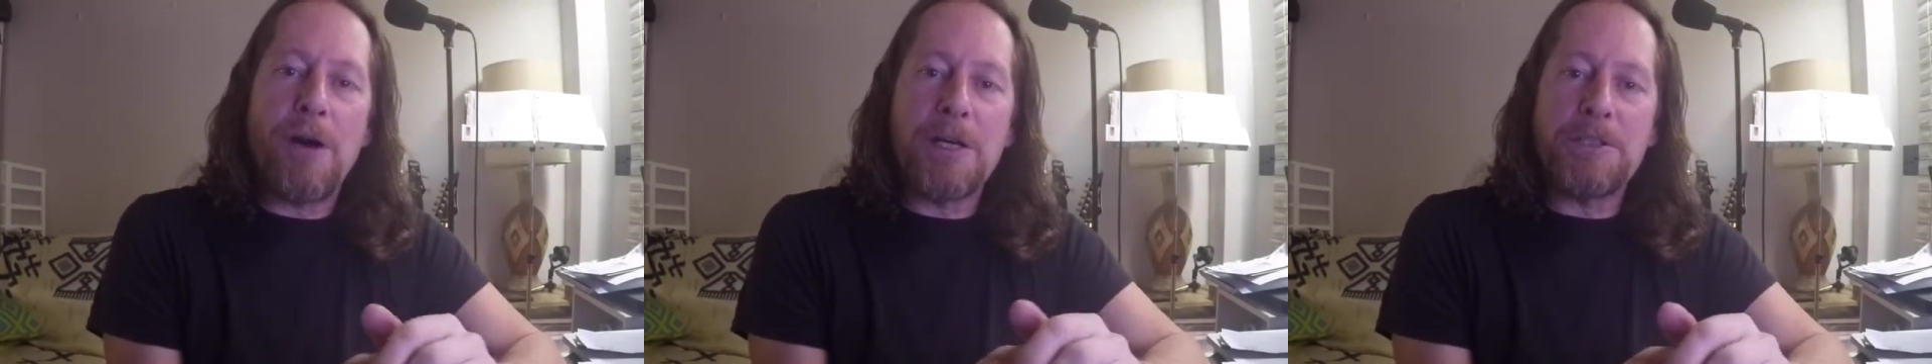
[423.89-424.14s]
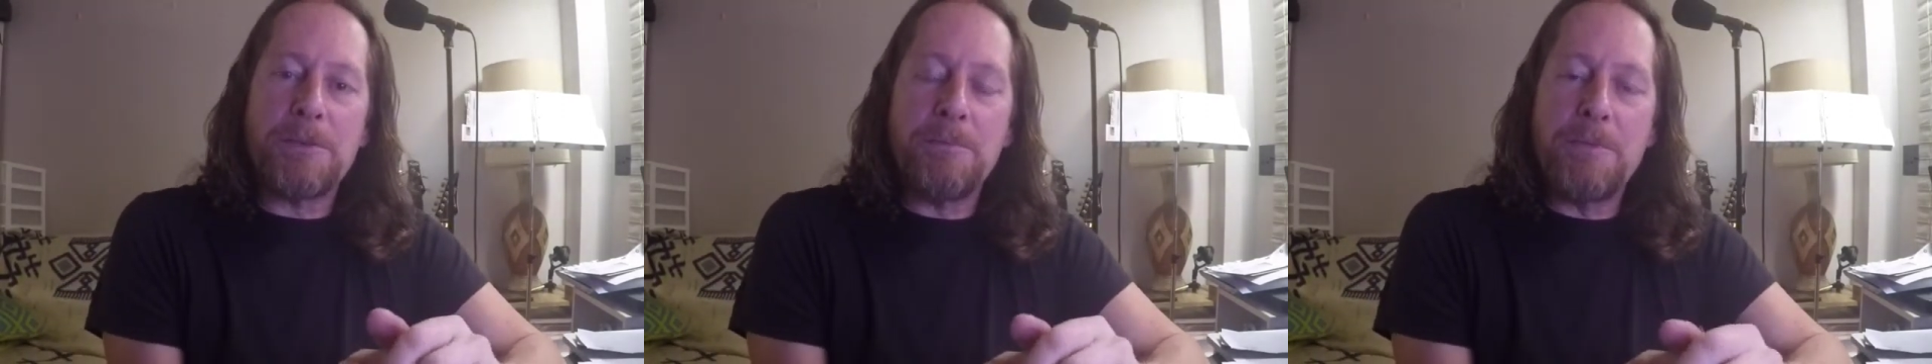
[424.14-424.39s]

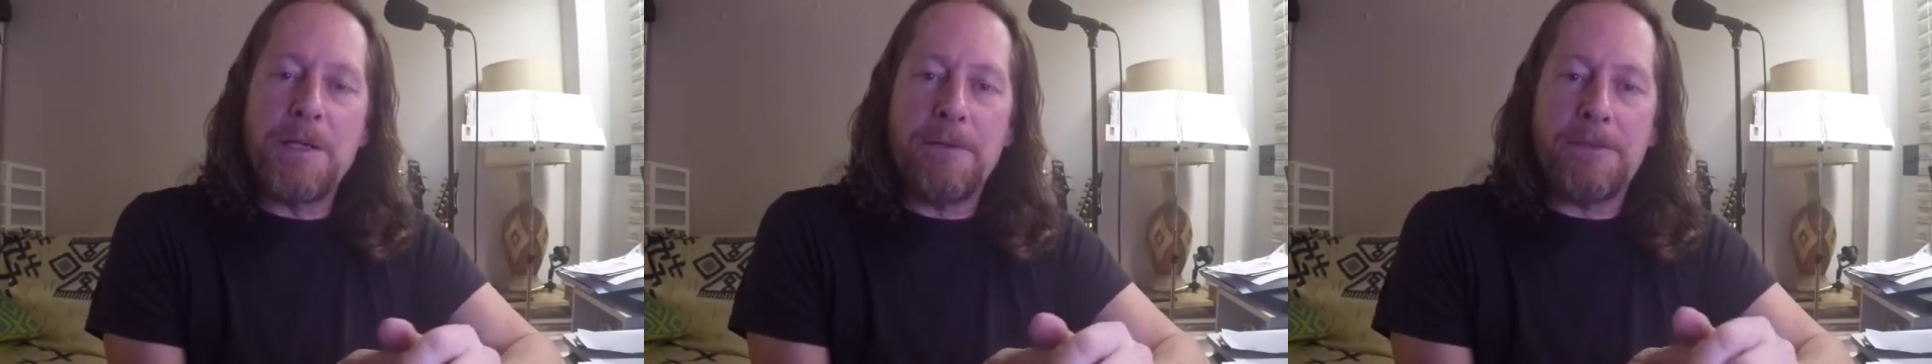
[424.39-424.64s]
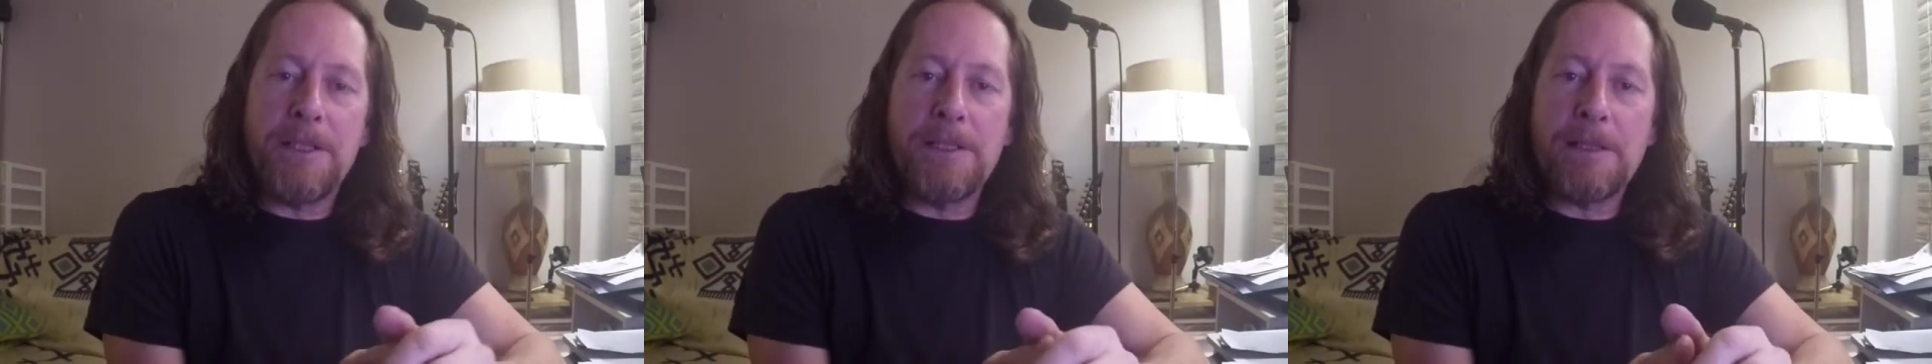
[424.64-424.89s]
awesome,
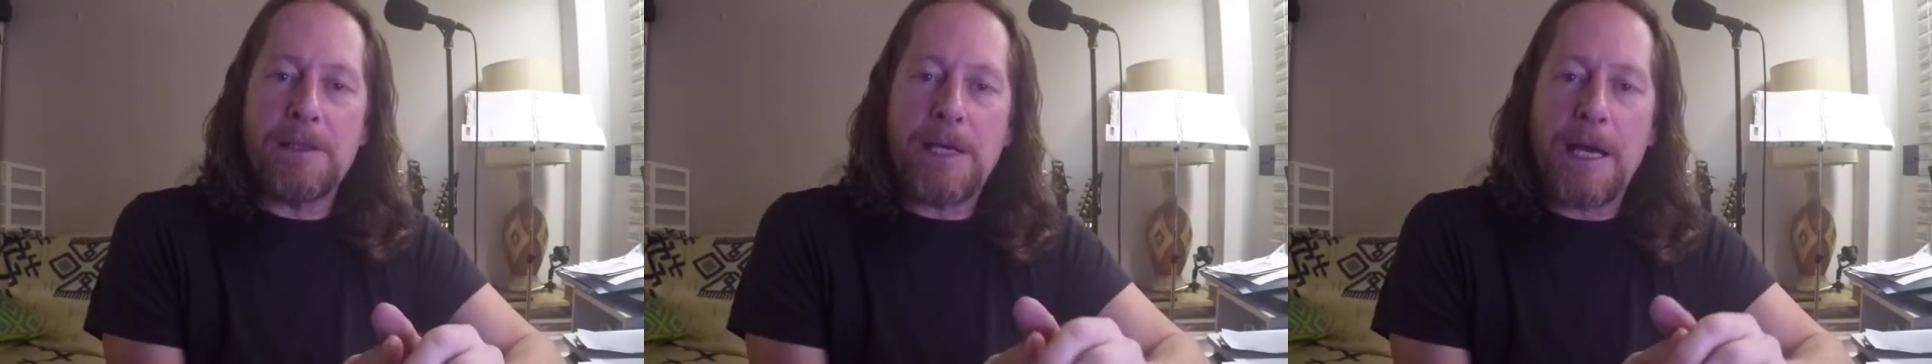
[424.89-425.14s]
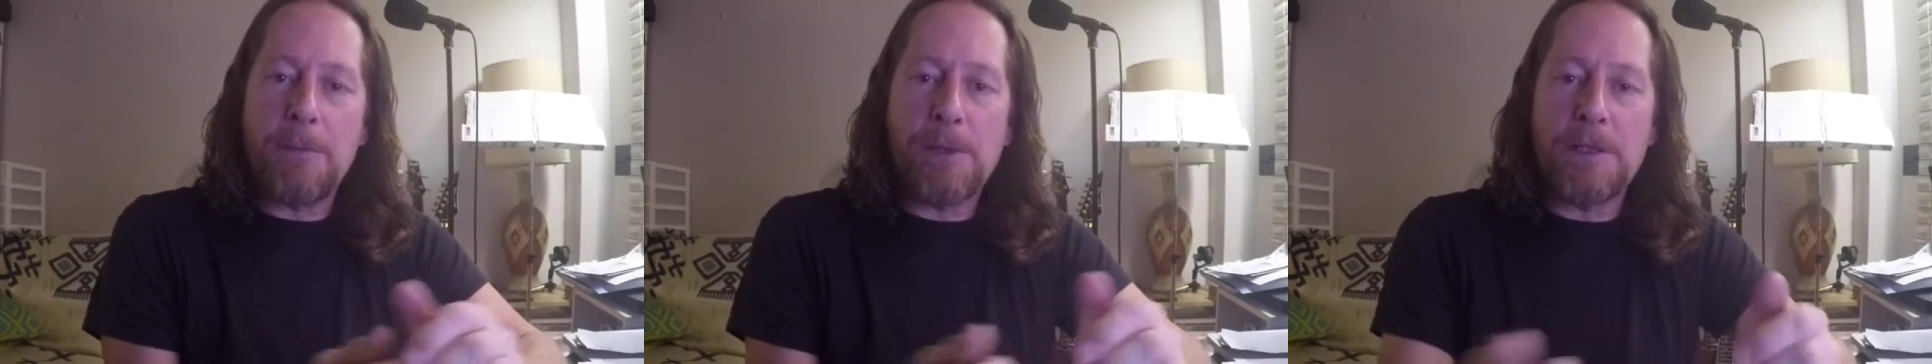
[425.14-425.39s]
nifty little
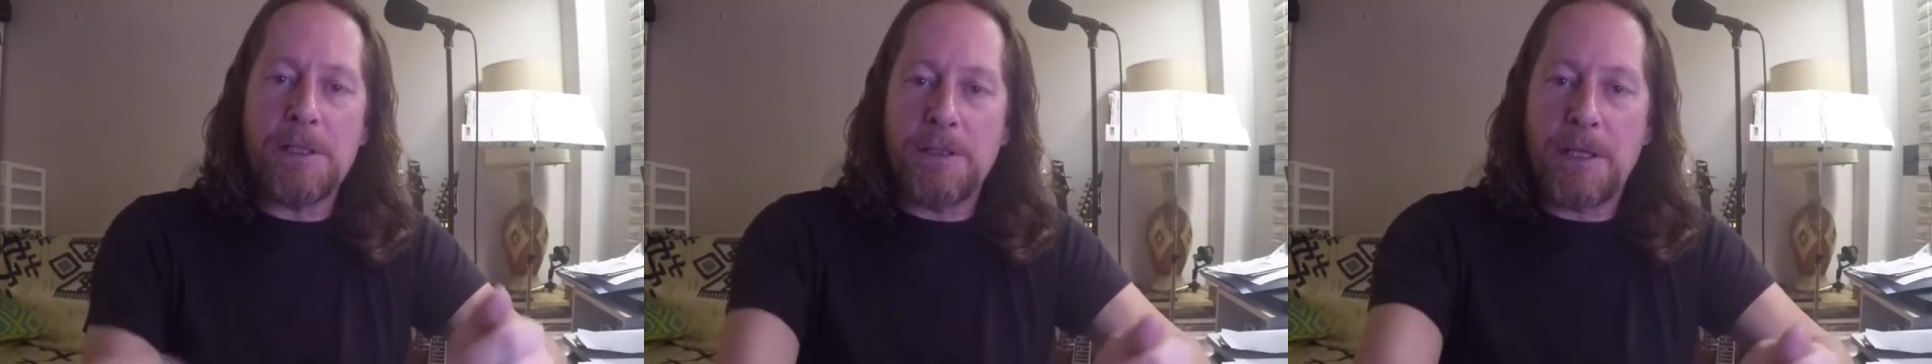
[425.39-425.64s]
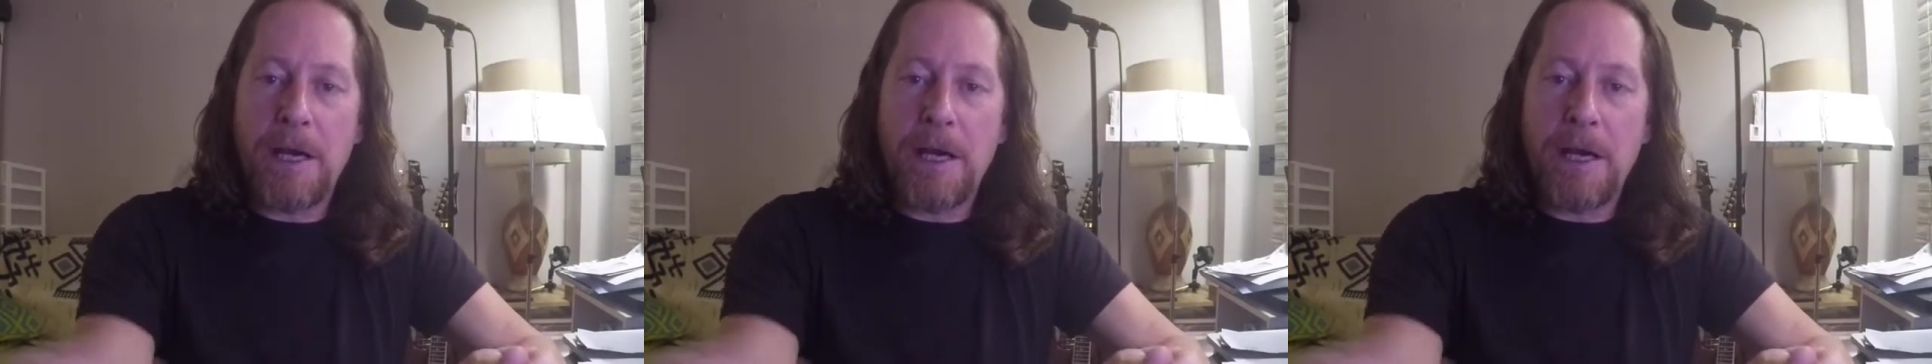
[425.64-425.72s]
camera.